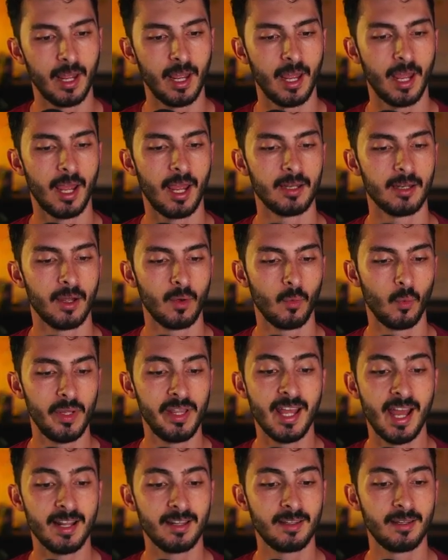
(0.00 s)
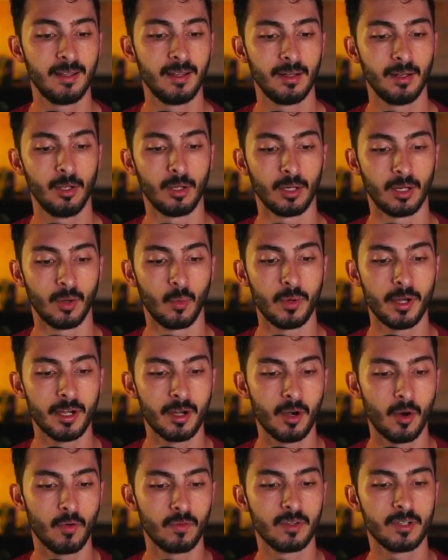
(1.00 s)
And with that, look, we are
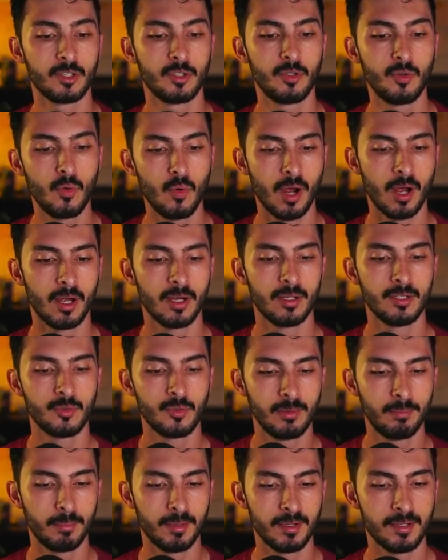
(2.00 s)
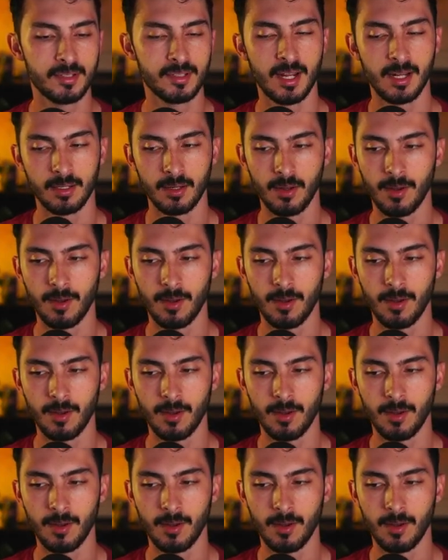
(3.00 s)
over 200%.